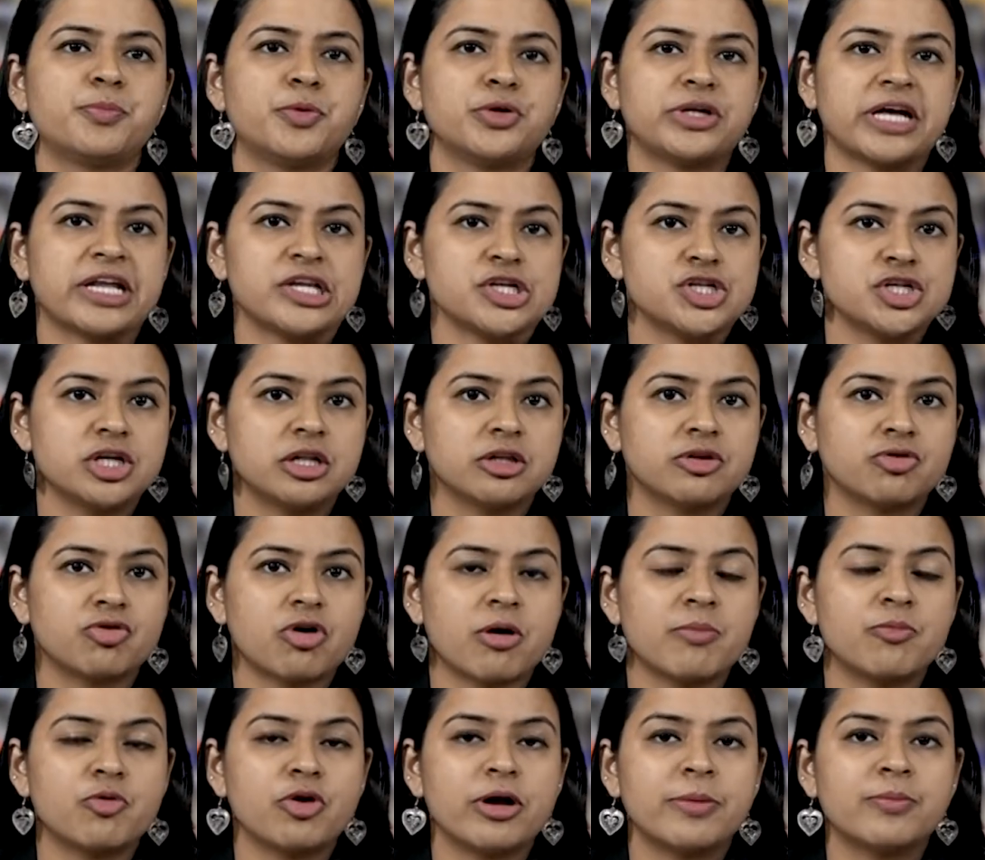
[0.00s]
potential
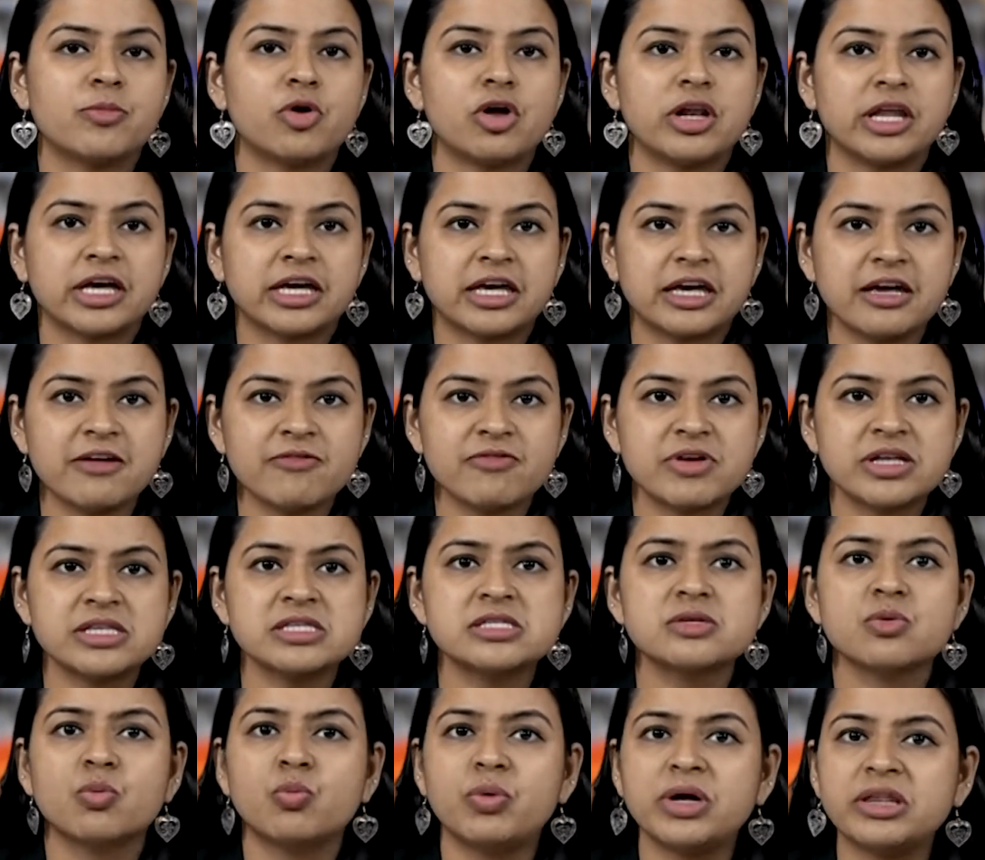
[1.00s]
thromboembolic
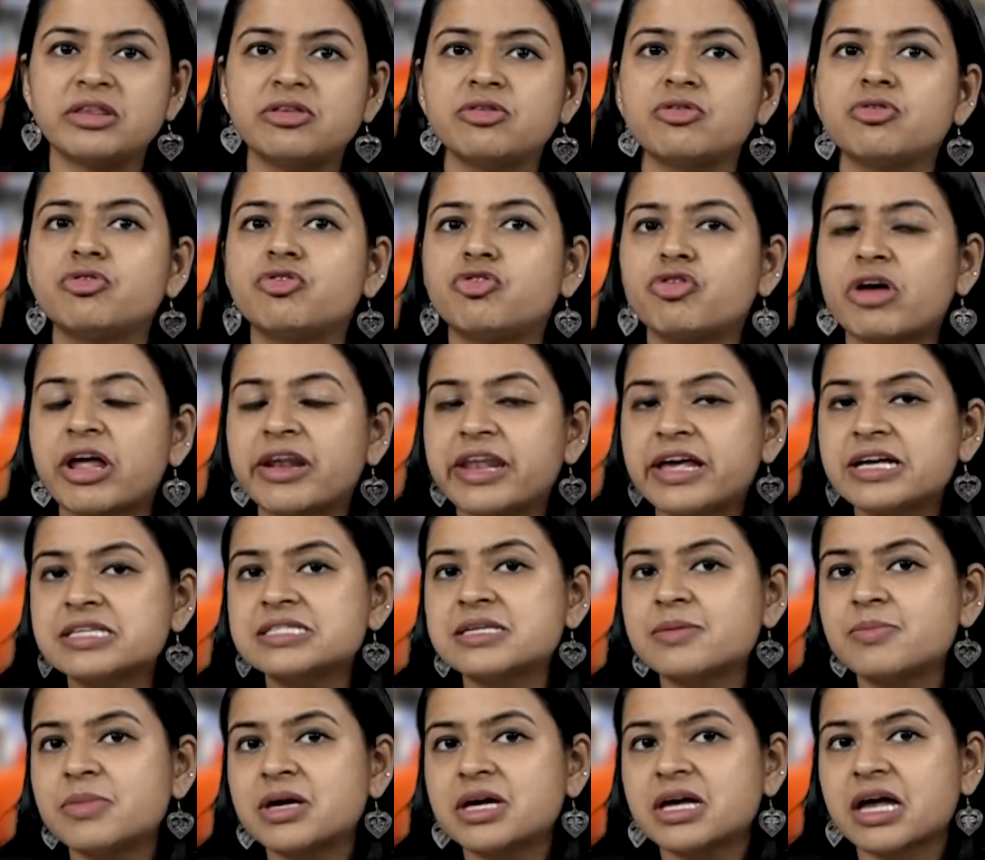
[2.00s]
events with
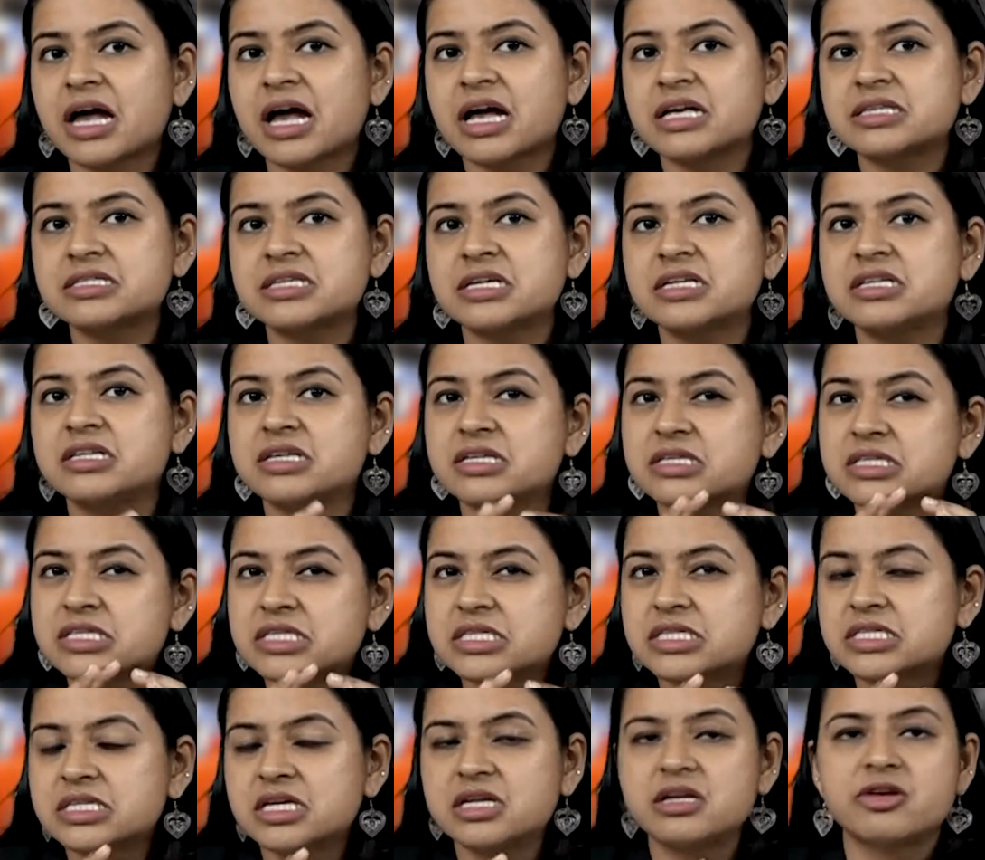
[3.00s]
tranexamic acid
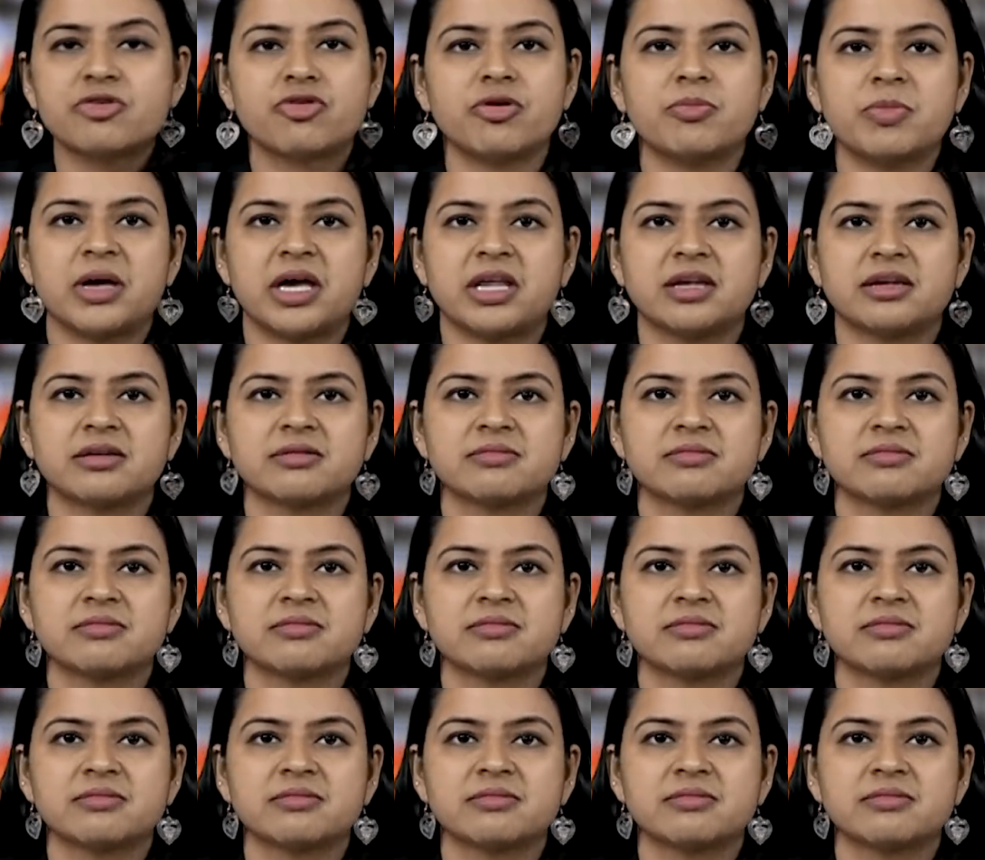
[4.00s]
still remain.